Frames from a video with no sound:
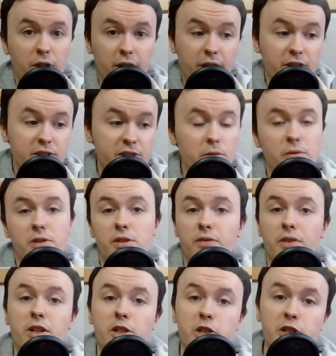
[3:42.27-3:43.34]
a series of
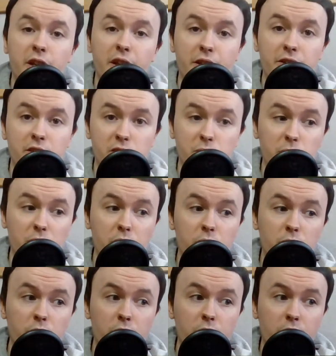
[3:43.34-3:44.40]
English kings as
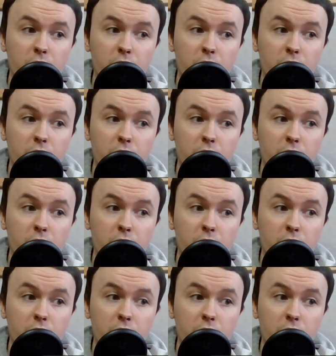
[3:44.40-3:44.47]
well